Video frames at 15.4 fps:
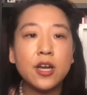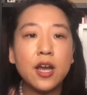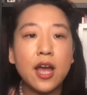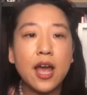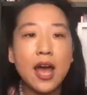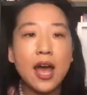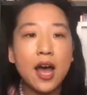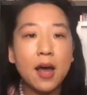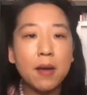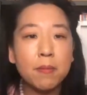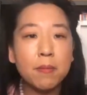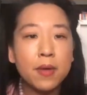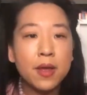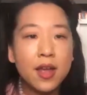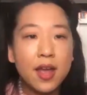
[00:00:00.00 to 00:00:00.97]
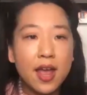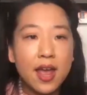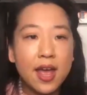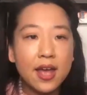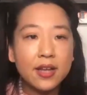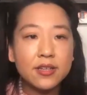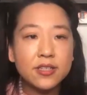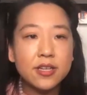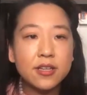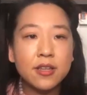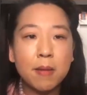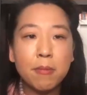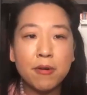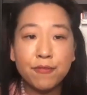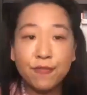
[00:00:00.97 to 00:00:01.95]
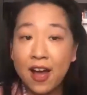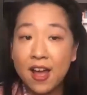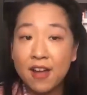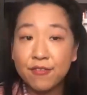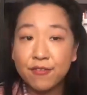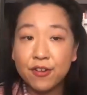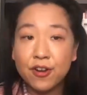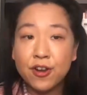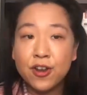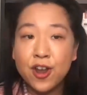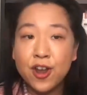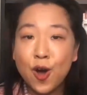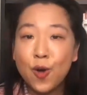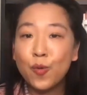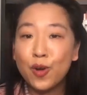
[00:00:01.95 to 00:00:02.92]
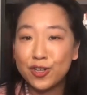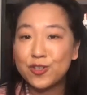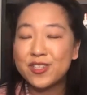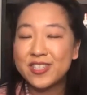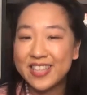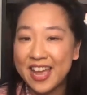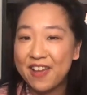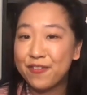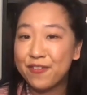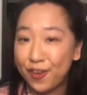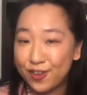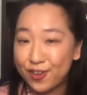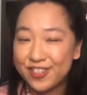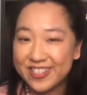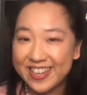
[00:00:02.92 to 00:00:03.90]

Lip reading: And number 5, know what to say first.